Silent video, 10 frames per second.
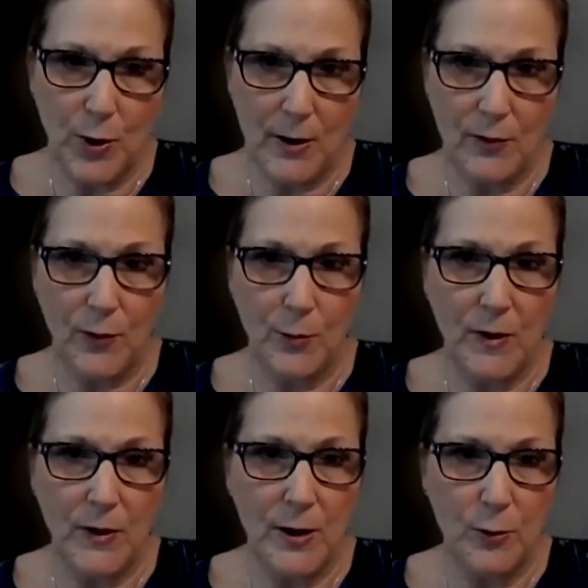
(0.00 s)
price
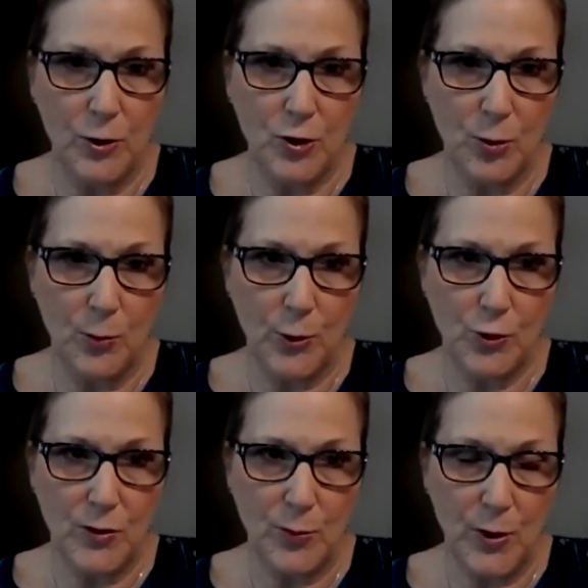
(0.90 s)
from the original
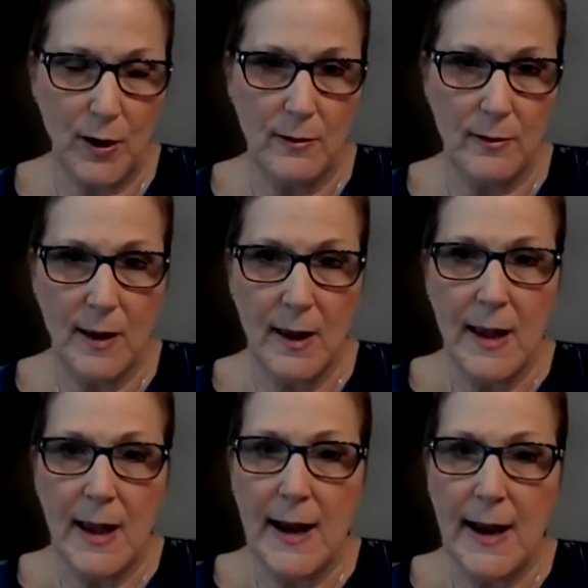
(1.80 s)
purchase price,
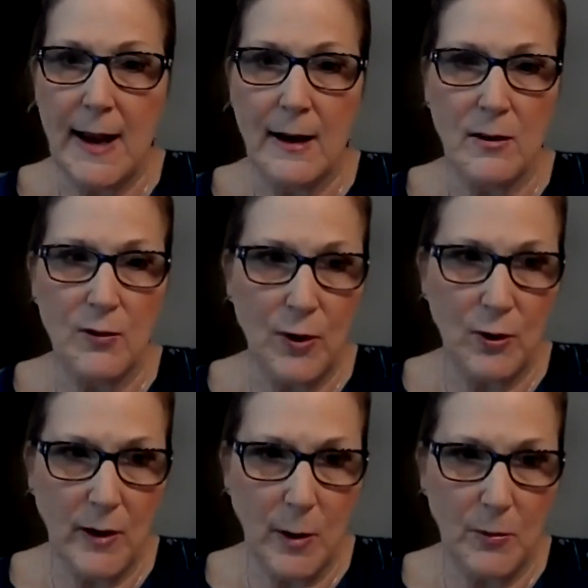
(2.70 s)
and as far
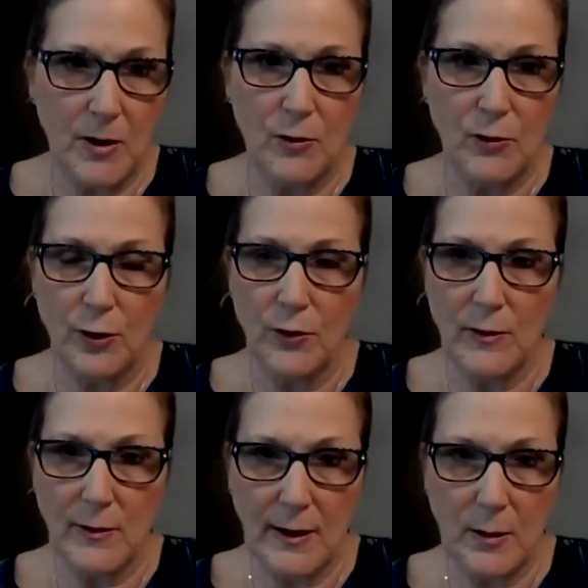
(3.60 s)
as I'm concerned,
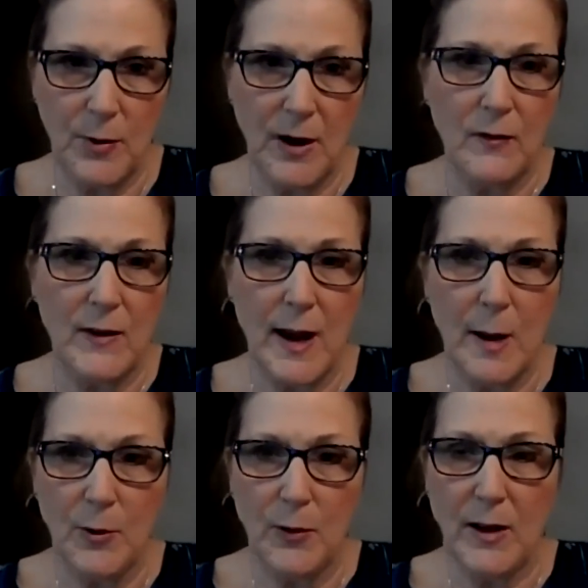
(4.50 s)
the second bite of the
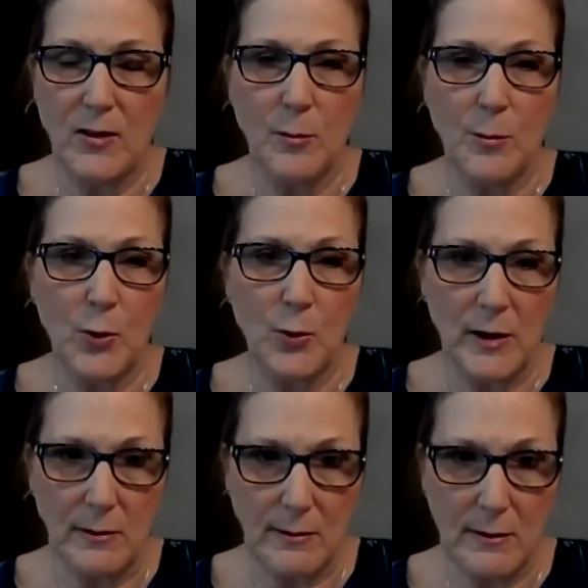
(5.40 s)
apple that's a
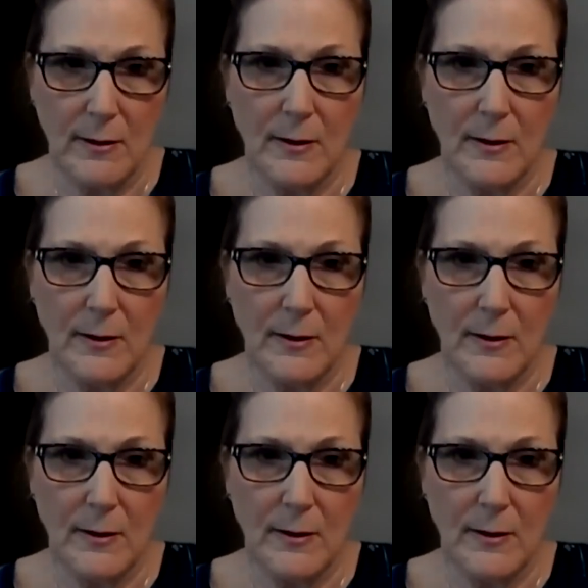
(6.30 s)
bonus.